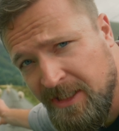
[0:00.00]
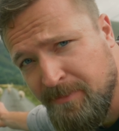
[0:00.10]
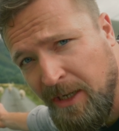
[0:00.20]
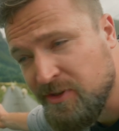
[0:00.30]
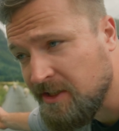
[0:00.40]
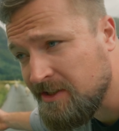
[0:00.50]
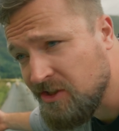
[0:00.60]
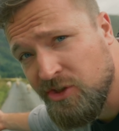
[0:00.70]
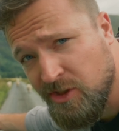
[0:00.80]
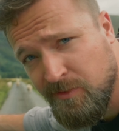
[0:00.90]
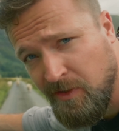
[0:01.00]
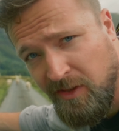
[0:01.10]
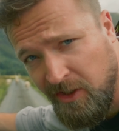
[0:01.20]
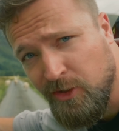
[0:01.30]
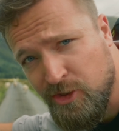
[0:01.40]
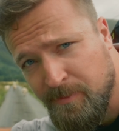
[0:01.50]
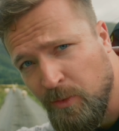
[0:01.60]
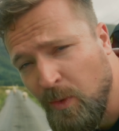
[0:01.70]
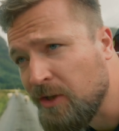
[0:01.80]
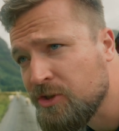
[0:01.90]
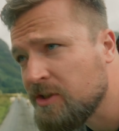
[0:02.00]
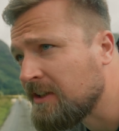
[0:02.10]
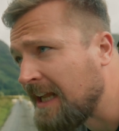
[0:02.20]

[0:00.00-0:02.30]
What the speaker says: me as I share how I compose my photos,